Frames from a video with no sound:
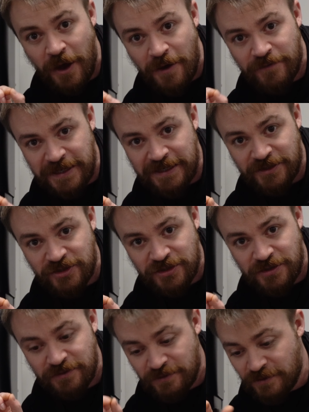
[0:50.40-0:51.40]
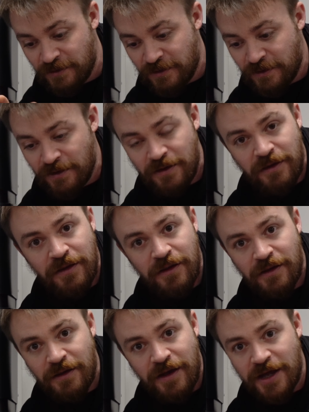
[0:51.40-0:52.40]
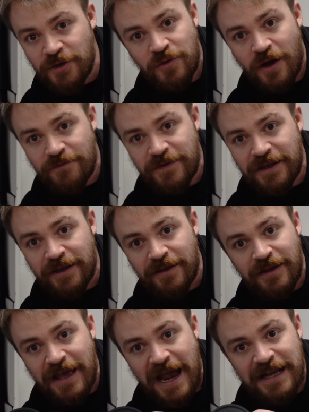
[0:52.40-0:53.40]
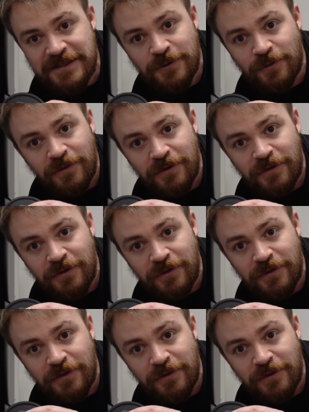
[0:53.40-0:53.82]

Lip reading: of an inch. And you can't feel it at all.